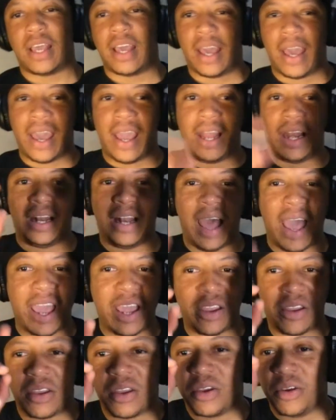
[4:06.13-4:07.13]
had
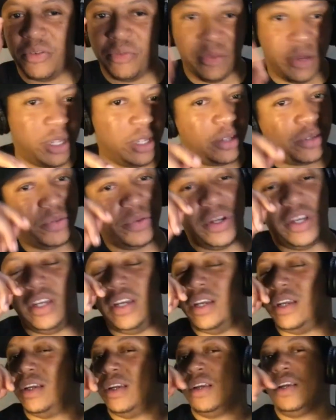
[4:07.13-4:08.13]
liked,
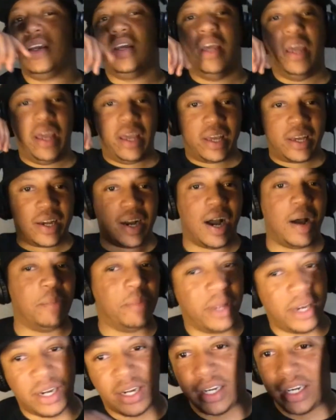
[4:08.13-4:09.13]
retweeted, and
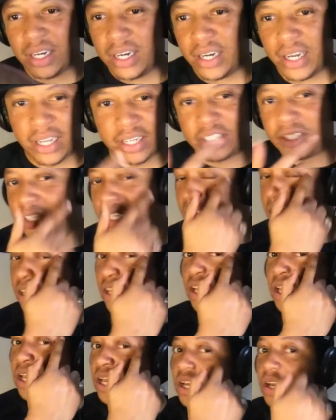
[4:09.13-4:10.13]
commented under that shit,
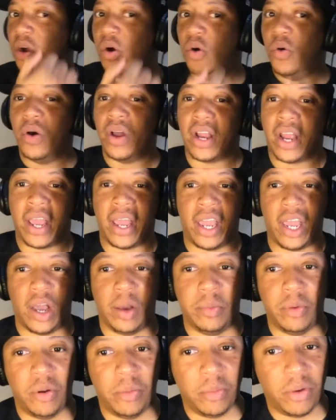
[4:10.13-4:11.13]
going
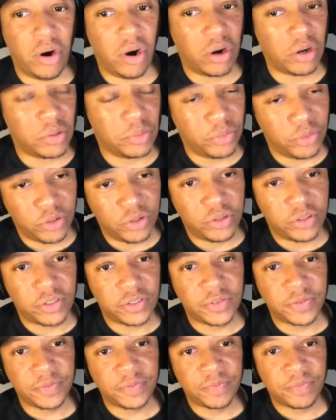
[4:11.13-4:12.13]
ham on Marcus Morris.
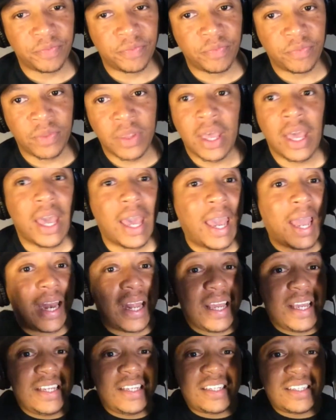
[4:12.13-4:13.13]
And
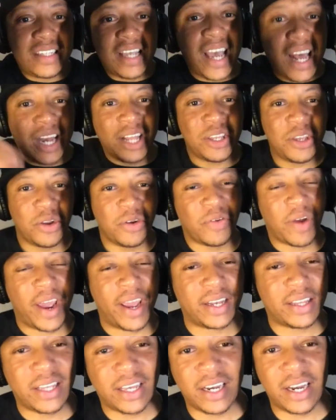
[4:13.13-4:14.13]
he's telling you
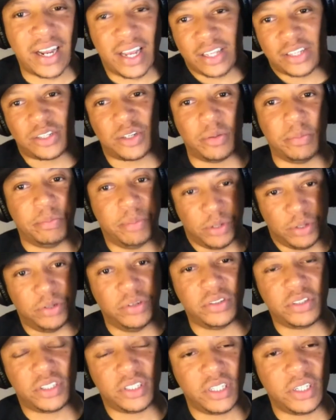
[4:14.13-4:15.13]
right there that's some
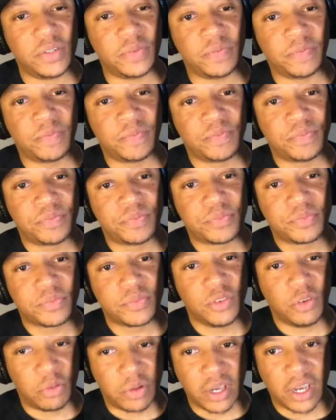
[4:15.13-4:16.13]
bullshit.
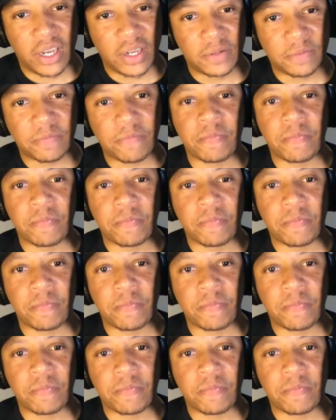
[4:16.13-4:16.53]
Okay?